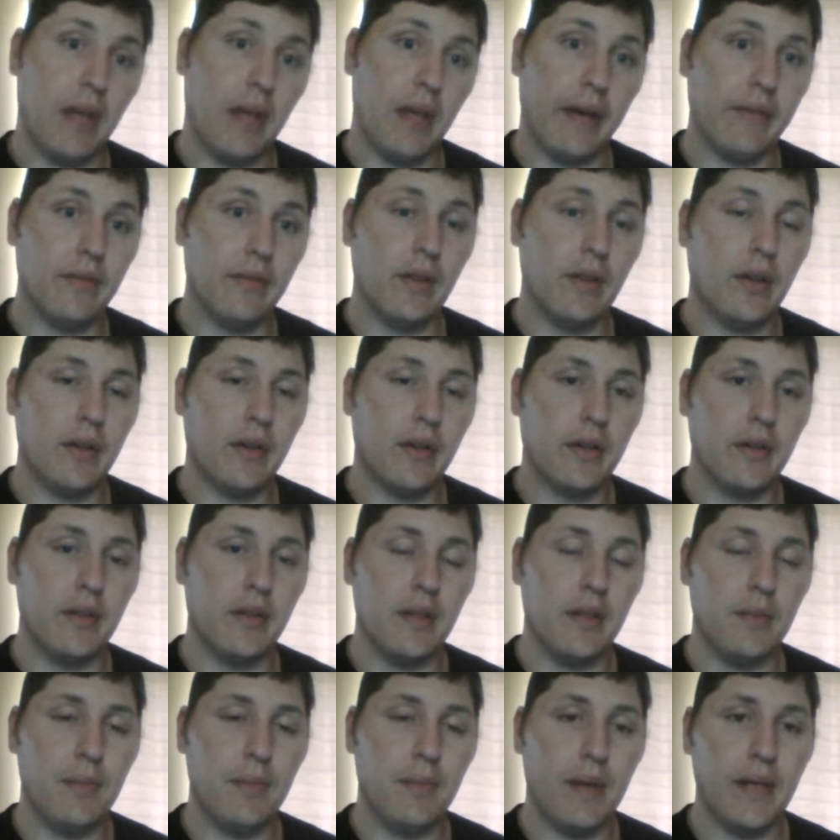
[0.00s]
I've not
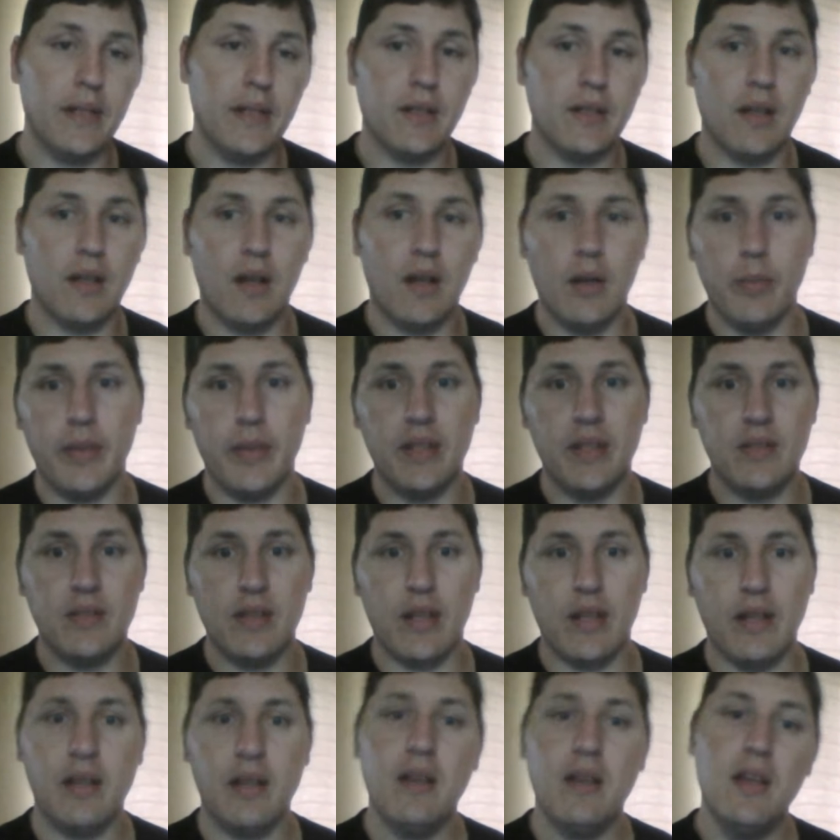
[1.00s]
heard anybody in the comments
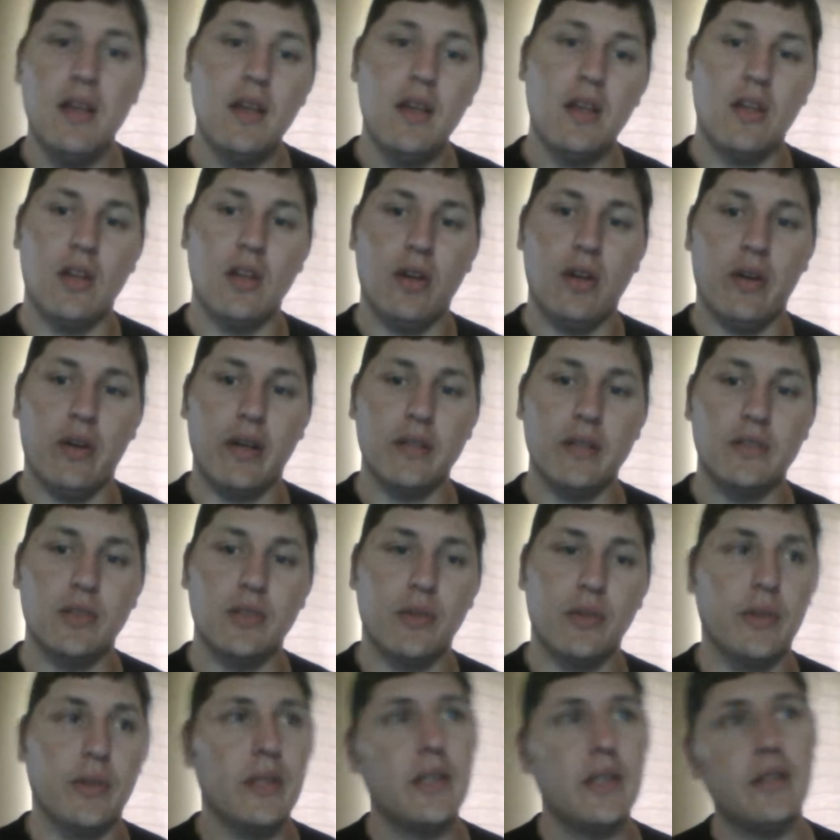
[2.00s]
say, you know, I
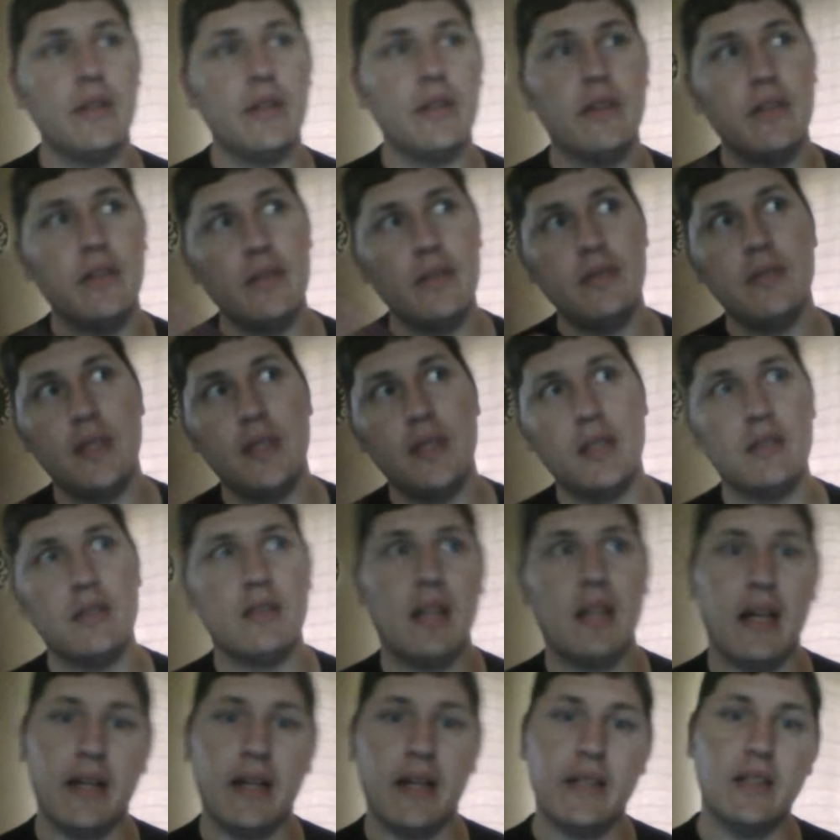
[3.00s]
enjoy it or
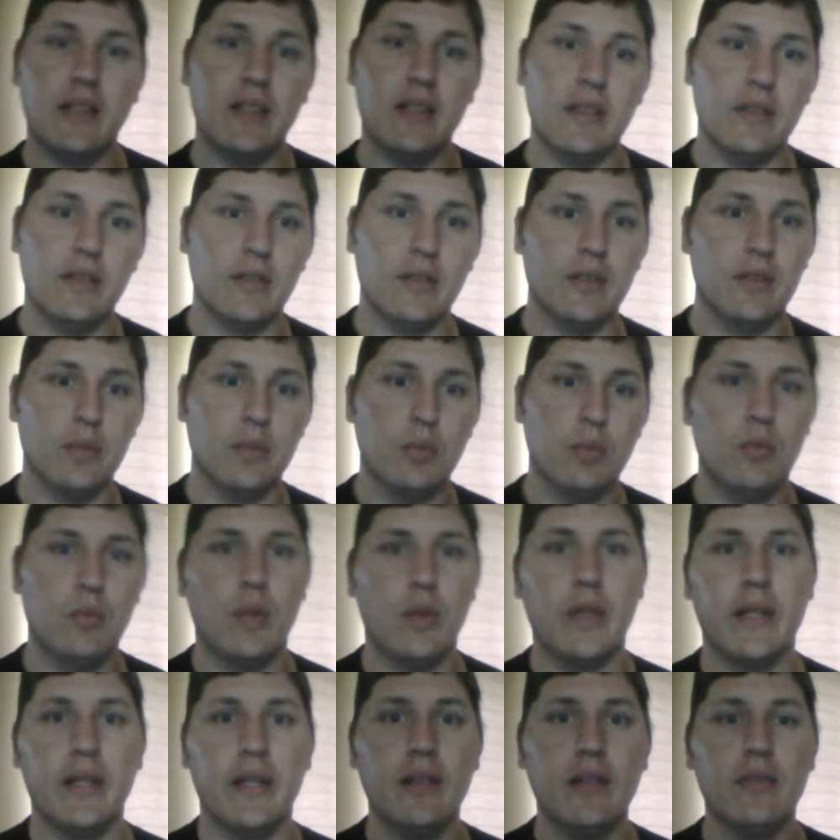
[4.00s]
dislike it or
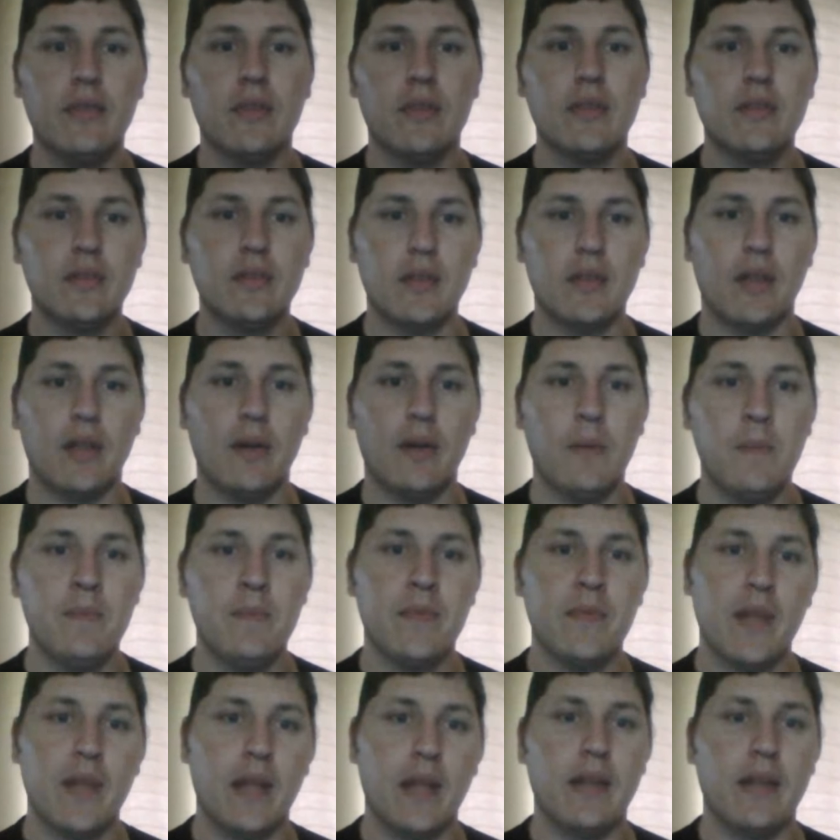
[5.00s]
whatever. So
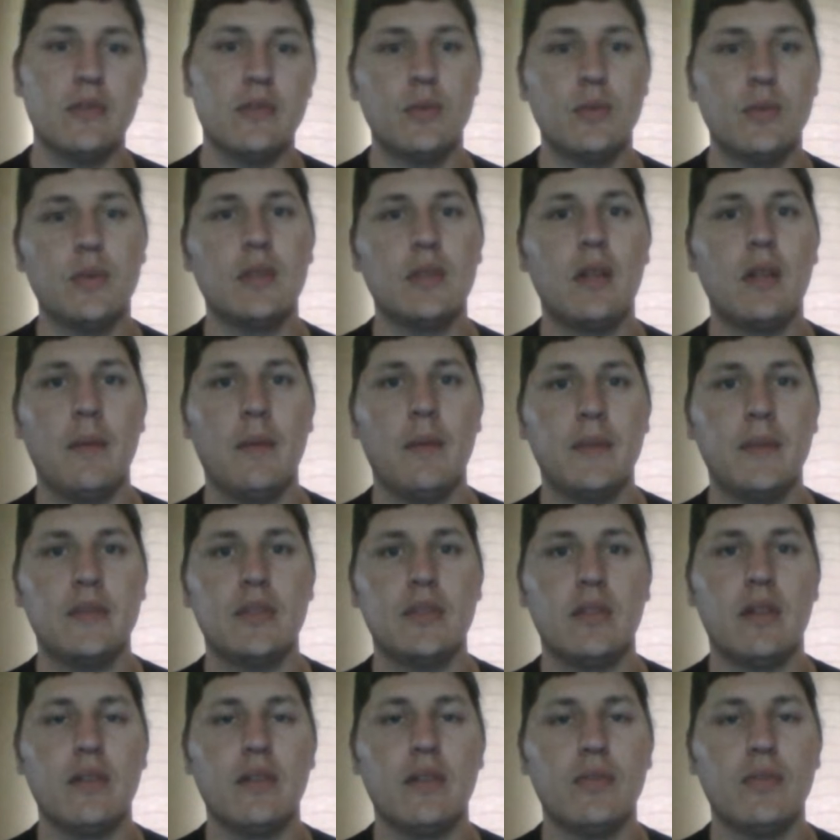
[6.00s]
that's what the
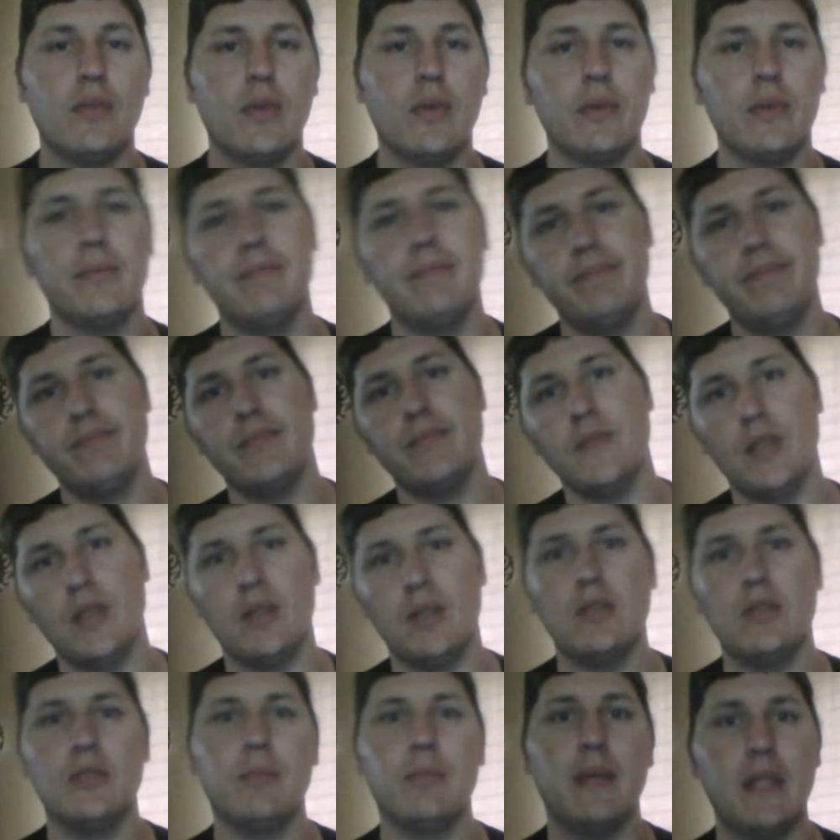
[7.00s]
comments are there for.
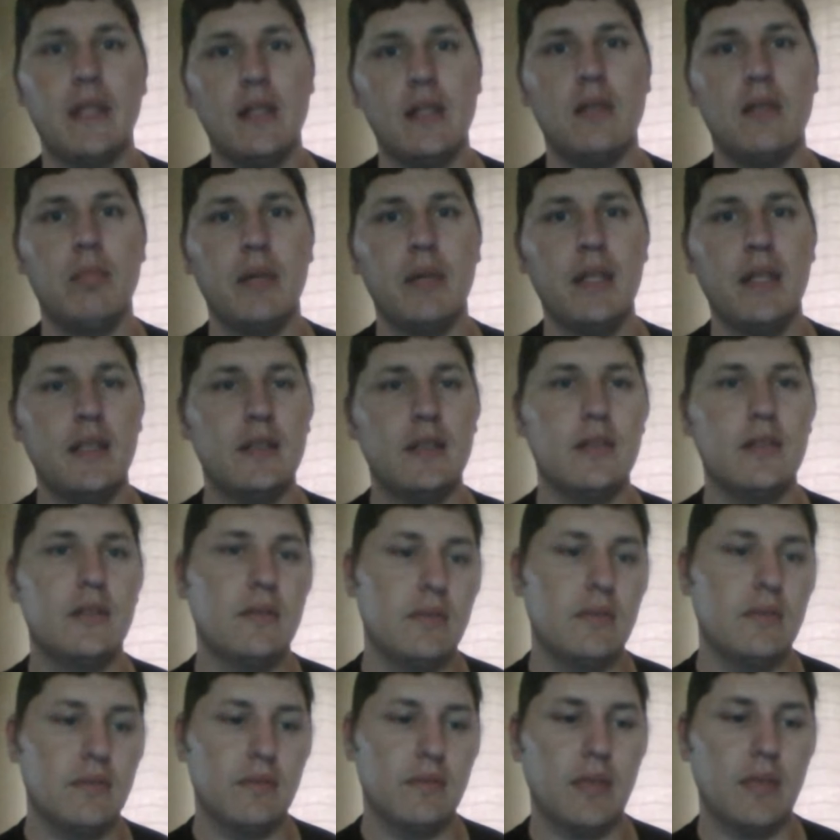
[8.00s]
You can speak your
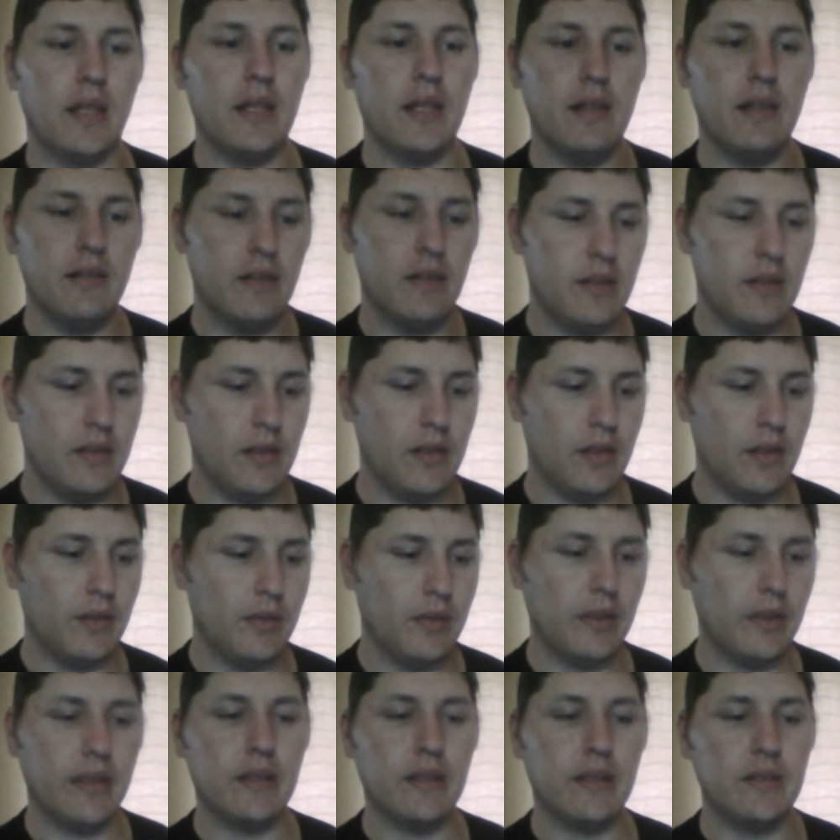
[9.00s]
piece, and, you
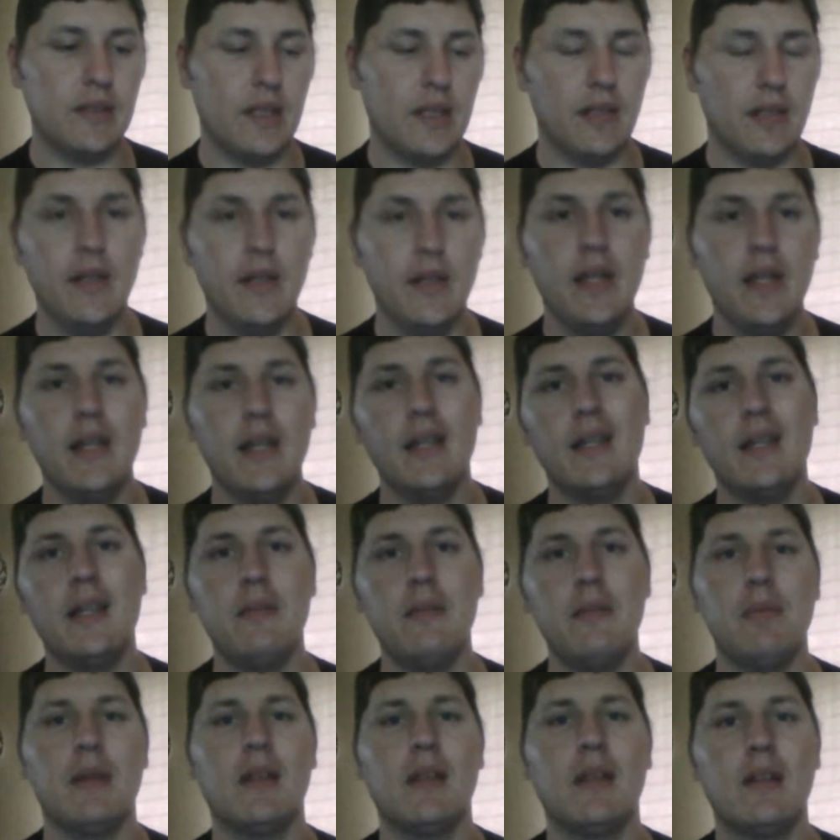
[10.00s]
know, like I said,
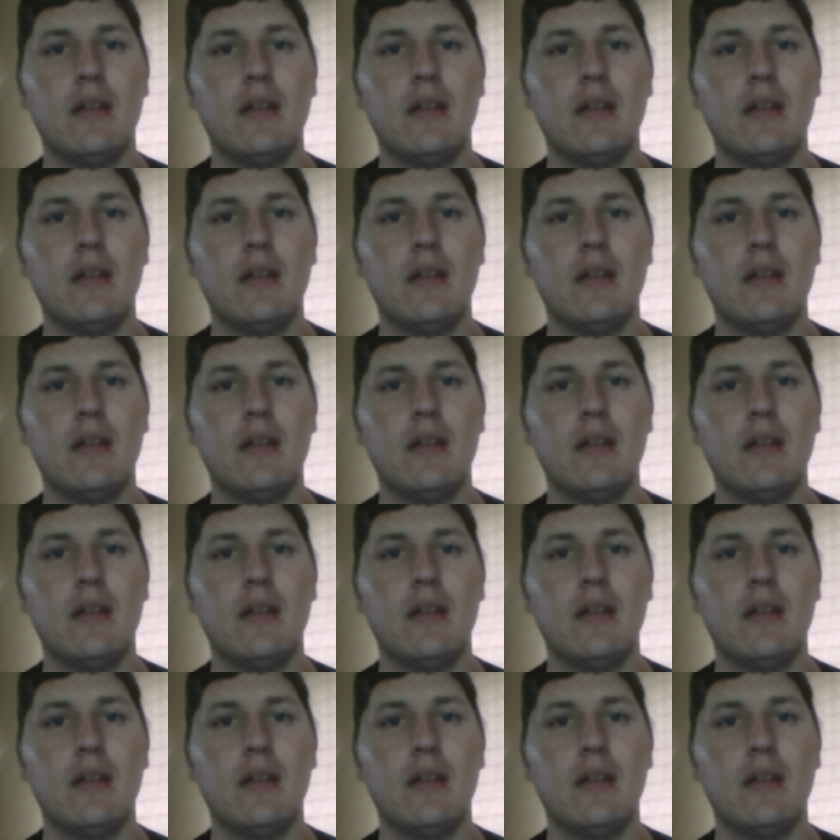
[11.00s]
keep it